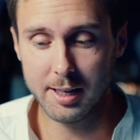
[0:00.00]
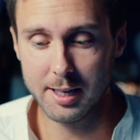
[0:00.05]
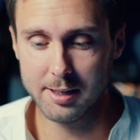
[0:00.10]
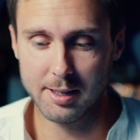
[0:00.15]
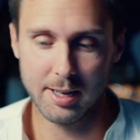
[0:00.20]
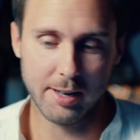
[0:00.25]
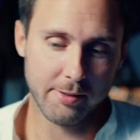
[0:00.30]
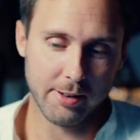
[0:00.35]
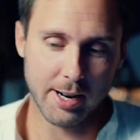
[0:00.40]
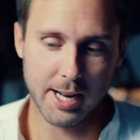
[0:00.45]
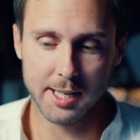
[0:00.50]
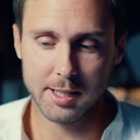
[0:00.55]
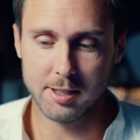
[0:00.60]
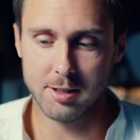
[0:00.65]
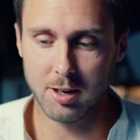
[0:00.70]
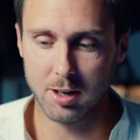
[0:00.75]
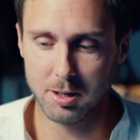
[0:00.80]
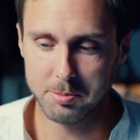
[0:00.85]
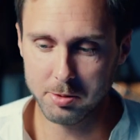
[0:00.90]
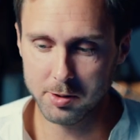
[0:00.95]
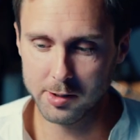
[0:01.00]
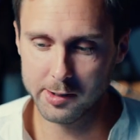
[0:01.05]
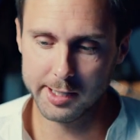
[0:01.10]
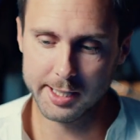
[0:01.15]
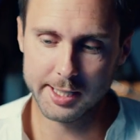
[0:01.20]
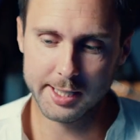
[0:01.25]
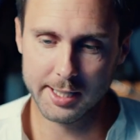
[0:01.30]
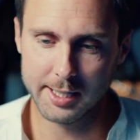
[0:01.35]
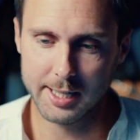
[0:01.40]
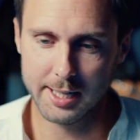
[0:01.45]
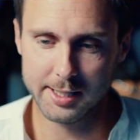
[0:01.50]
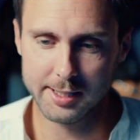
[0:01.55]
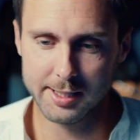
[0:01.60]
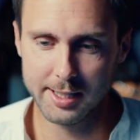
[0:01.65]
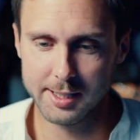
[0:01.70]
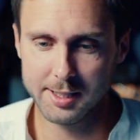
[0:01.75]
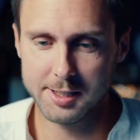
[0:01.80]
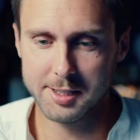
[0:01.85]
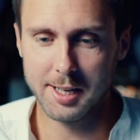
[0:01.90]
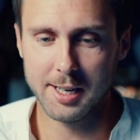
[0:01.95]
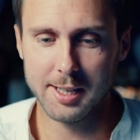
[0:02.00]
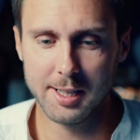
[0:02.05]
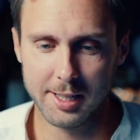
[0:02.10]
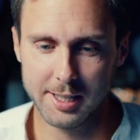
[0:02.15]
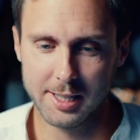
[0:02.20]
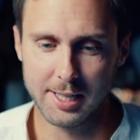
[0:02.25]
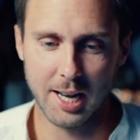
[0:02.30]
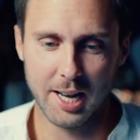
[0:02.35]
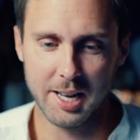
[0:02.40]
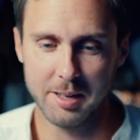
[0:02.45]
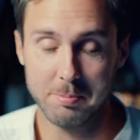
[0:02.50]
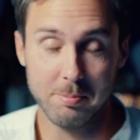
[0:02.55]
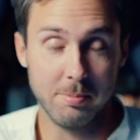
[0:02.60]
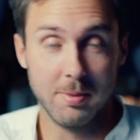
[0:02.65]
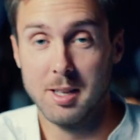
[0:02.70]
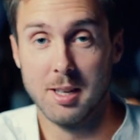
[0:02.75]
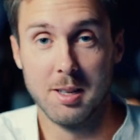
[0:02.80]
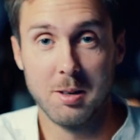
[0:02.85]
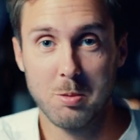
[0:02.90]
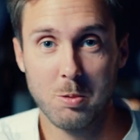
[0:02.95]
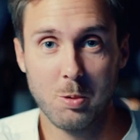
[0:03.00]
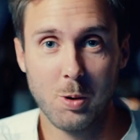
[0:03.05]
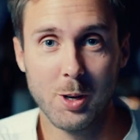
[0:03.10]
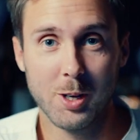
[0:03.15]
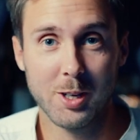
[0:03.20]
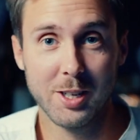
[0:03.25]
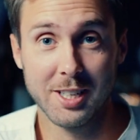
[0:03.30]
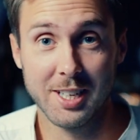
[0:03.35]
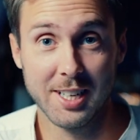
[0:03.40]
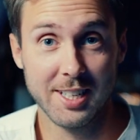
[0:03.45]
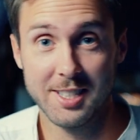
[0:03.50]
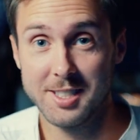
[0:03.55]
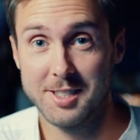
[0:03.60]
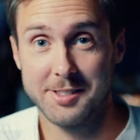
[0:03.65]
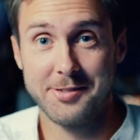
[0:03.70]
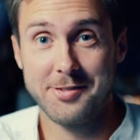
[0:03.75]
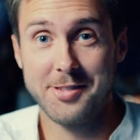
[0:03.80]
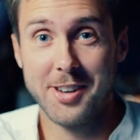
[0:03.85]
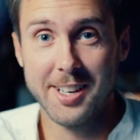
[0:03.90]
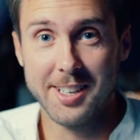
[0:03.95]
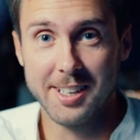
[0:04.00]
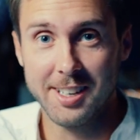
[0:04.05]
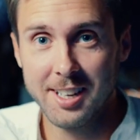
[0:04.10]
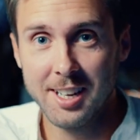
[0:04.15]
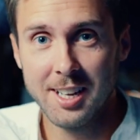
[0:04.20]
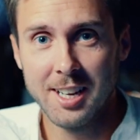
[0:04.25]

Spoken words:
and I write a chord progression, and then suddenly I'm working and it's fun.